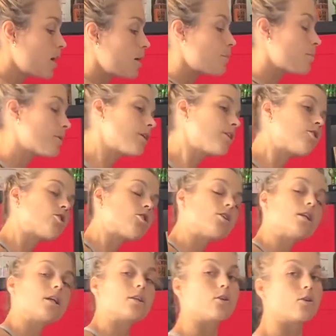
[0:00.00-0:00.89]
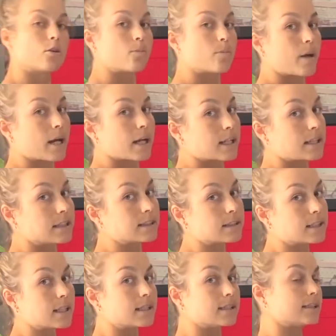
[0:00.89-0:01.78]
make sure that your back is
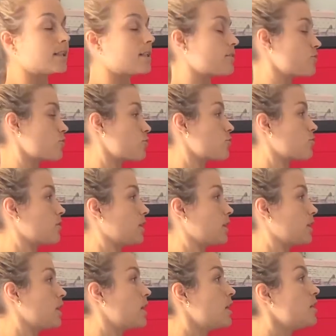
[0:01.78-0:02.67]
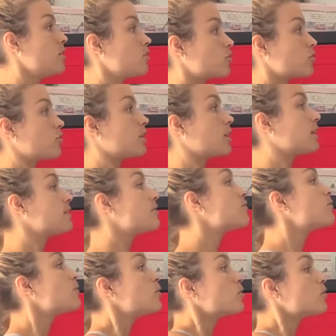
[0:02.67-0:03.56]
nice and straight. So
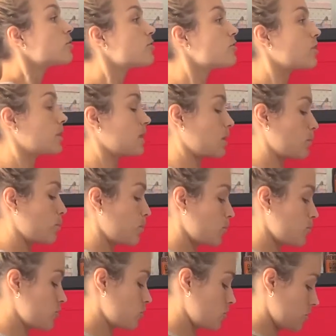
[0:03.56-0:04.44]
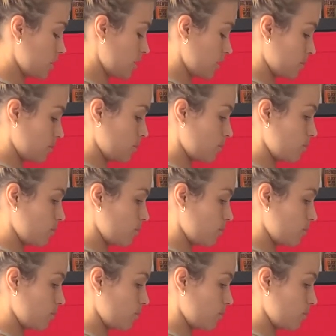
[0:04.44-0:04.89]
let's focus on that posture and